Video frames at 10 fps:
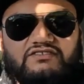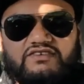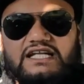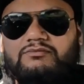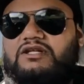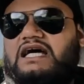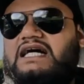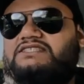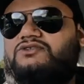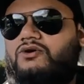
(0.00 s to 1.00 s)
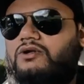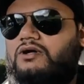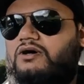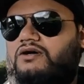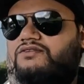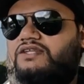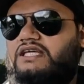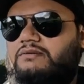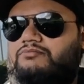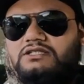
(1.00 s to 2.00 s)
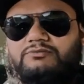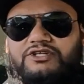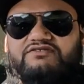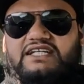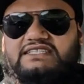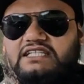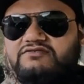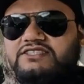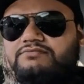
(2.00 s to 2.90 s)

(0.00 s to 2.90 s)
available at all on the pre-facelift.